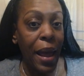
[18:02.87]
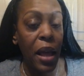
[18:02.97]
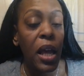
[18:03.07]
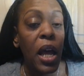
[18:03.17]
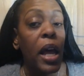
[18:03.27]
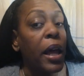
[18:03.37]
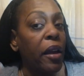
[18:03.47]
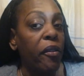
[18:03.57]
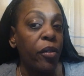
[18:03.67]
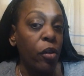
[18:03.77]
if
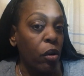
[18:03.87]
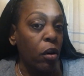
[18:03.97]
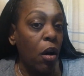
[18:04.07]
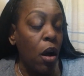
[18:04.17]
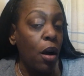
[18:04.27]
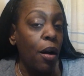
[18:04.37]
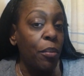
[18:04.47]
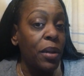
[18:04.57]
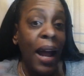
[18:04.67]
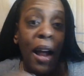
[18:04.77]
you're um not
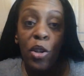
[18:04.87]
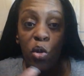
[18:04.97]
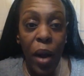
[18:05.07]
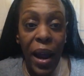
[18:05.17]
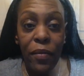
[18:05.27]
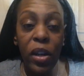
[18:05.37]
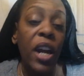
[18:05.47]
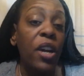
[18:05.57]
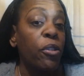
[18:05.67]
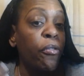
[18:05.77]
driving and you're
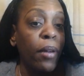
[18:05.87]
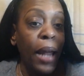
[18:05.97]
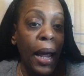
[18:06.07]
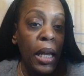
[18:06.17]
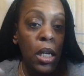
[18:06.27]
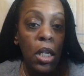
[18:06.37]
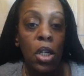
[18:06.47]
flying you know